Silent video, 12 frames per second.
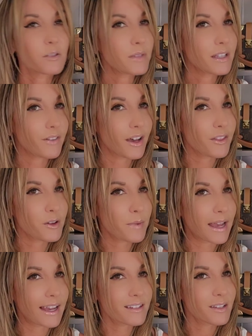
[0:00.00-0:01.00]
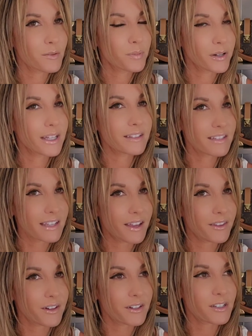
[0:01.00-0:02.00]
me of other bags put
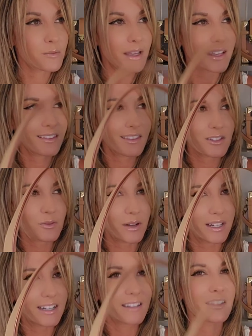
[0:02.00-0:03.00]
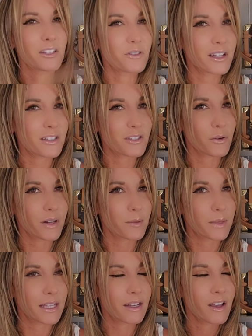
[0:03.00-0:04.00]
together to make it this one. I think you guys know what I
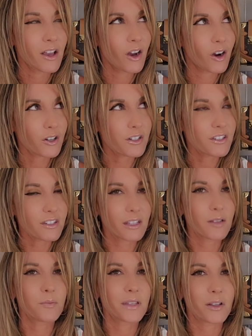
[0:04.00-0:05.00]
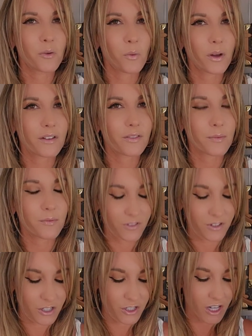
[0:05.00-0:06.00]
mean. Artsy being one of them
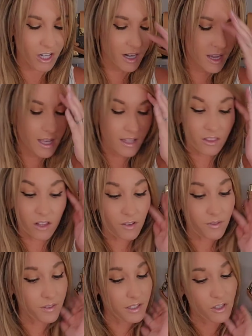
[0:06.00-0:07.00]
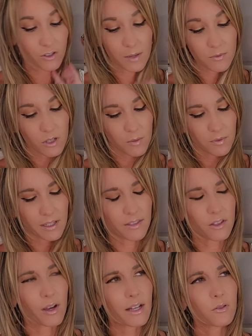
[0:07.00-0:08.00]
for sure. Love this strap drop length
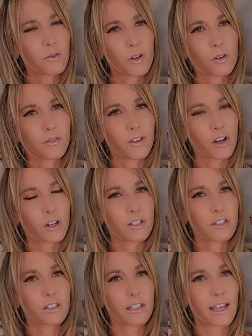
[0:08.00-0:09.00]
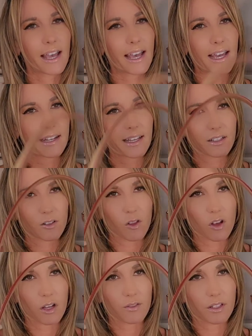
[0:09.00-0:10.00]
though. I don't know if the Artsy had as
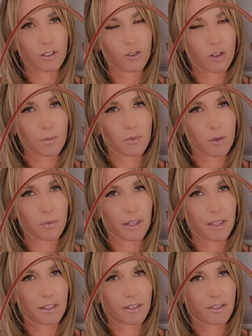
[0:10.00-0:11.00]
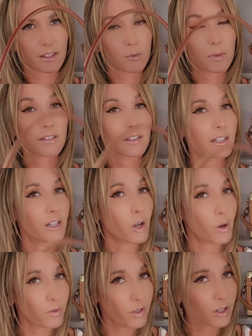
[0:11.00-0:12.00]
long of a strap drop length as this because I didn't
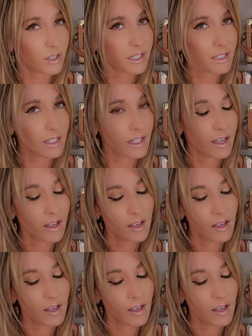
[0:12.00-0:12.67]
own the Artsy,